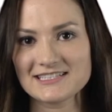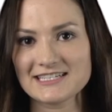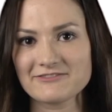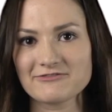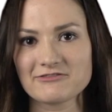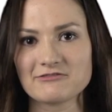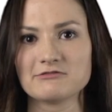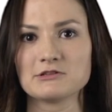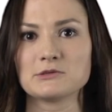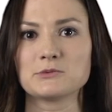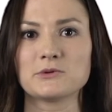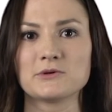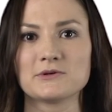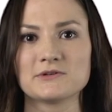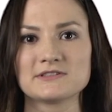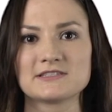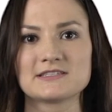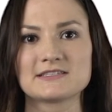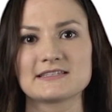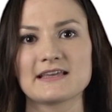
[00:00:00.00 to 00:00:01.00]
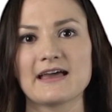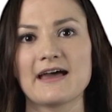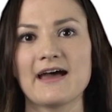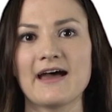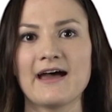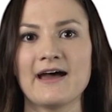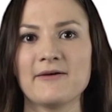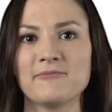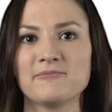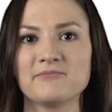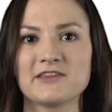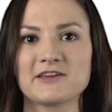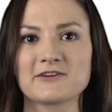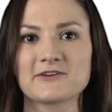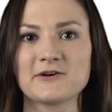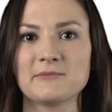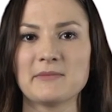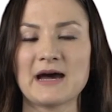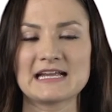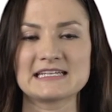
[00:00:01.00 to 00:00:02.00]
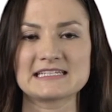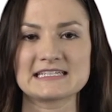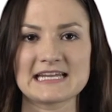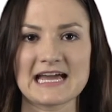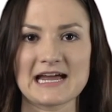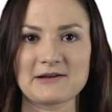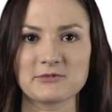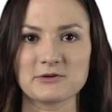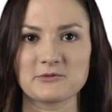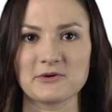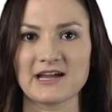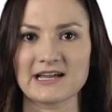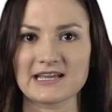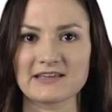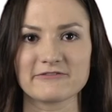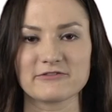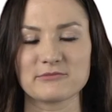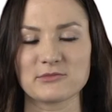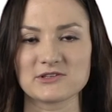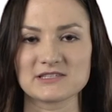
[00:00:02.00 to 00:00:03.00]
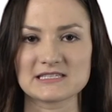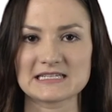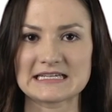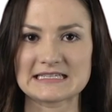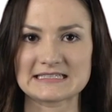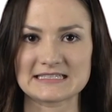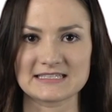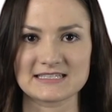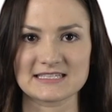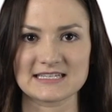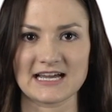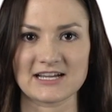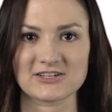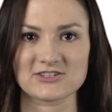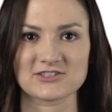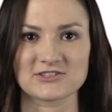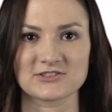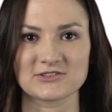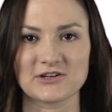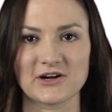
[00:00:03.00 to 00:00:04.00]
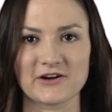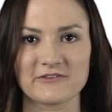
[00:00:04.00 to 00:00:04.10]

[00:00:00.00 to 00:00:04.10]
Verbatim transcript: of different rewards um, that come hand in hand with working for Mondelez International.